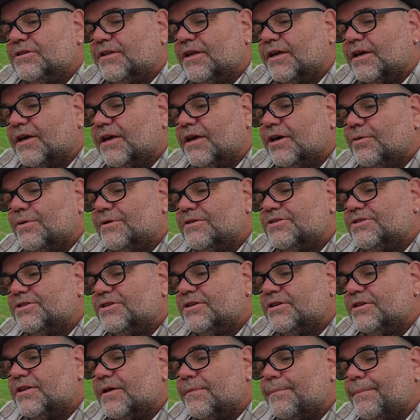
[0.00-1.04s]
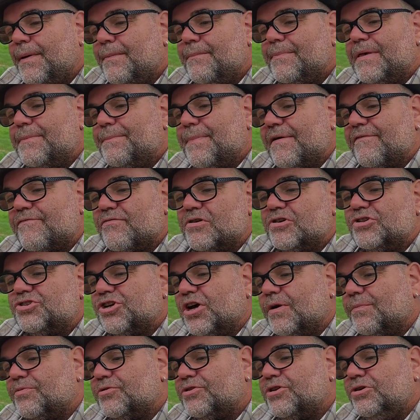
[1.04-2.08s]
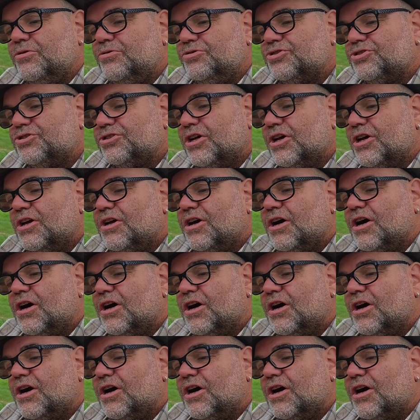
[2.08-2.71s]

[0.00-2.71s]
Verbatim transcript: that go into the bubbly beverage are produced